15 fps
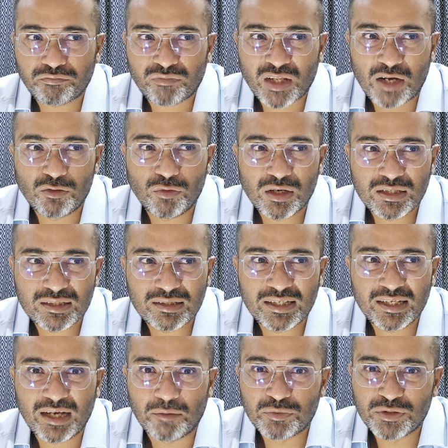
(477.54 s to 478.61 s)
I don't want to
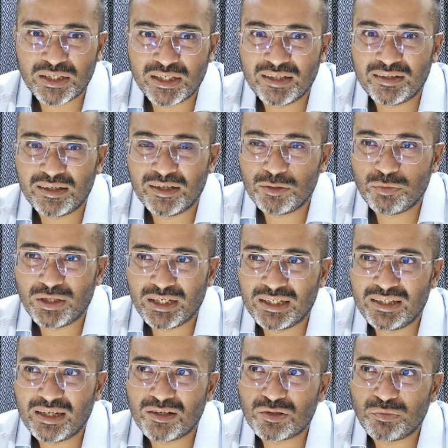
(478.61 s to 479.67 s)
say upsetting things, but
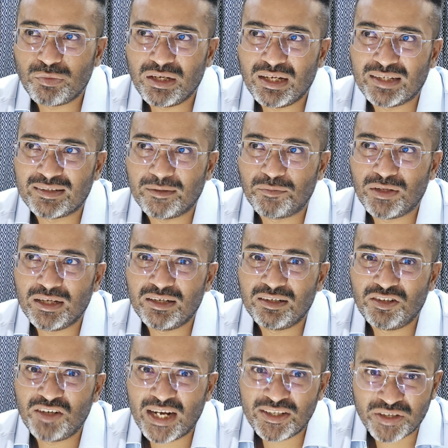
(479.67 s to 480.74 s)
it does smell like something
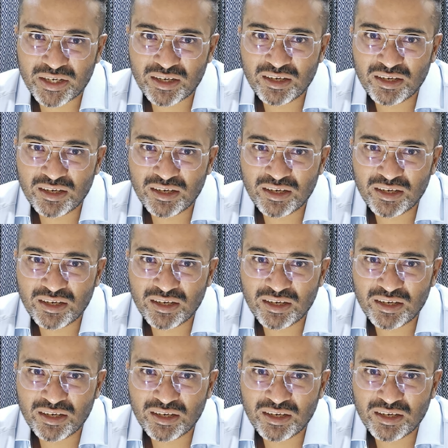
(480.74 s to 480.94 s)
tragic.